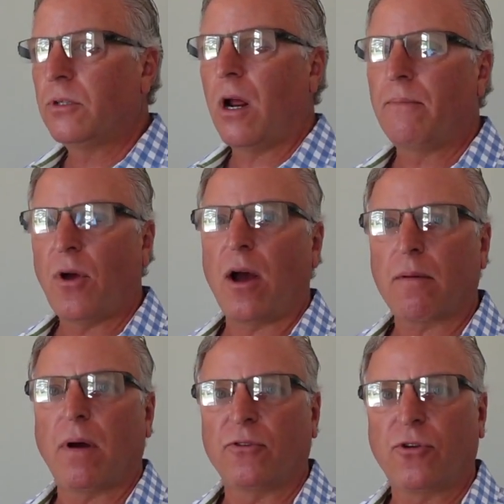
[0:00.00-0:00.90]
you know, I'm
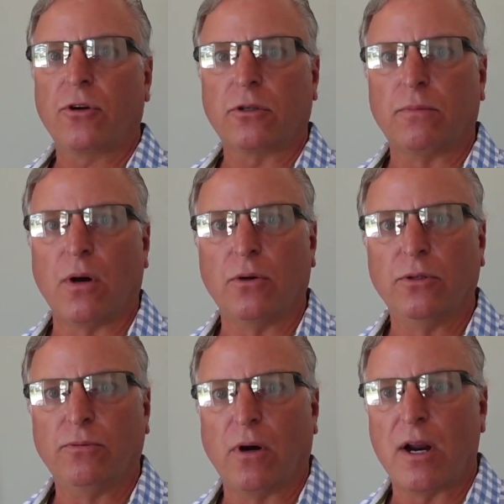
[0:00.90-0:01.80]
talking about turtle
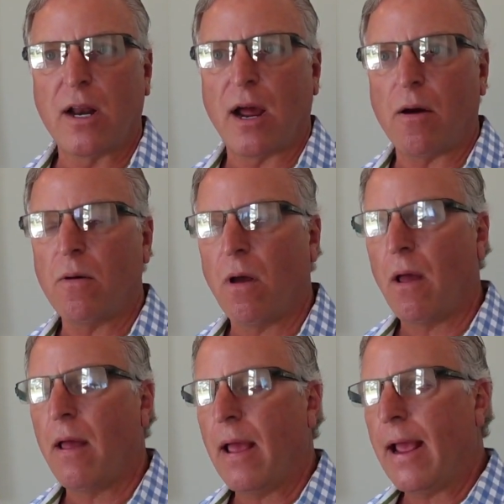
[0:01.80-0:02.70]
mode right now,
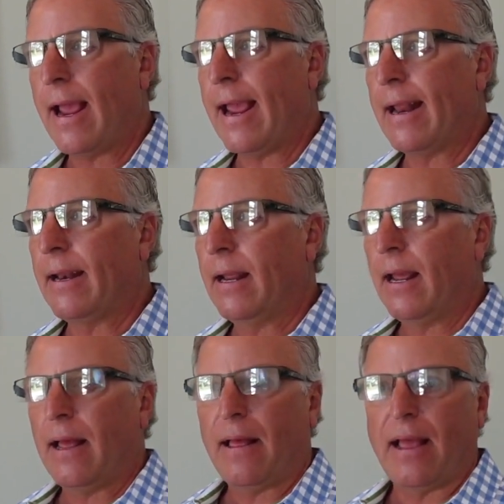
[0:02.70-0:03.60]
and
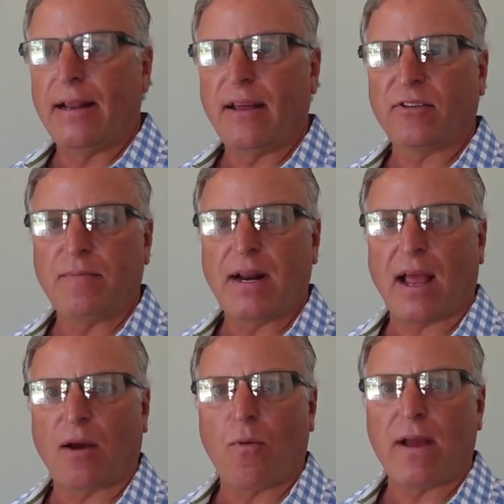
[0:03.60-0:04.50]
it doesn't mean
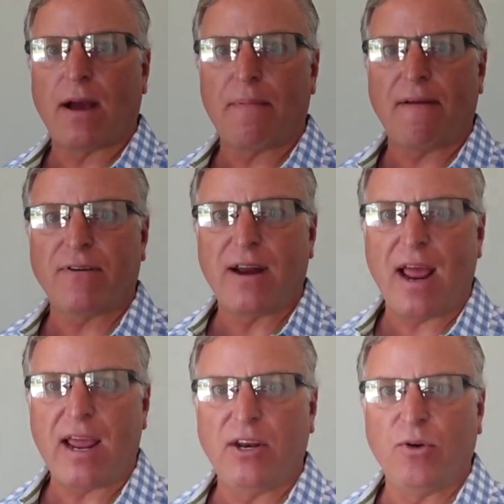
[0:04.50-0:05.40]
I can wake up every
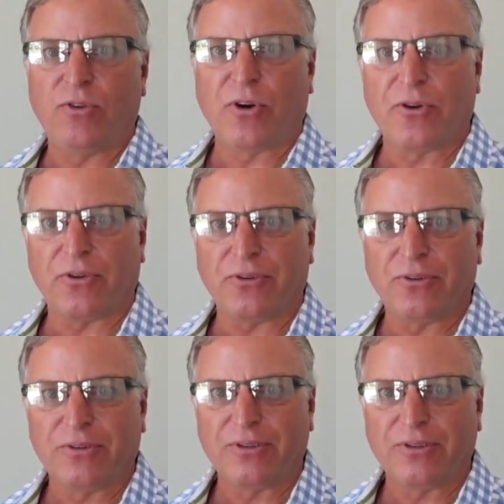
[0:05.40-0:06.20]
day and do a turtle.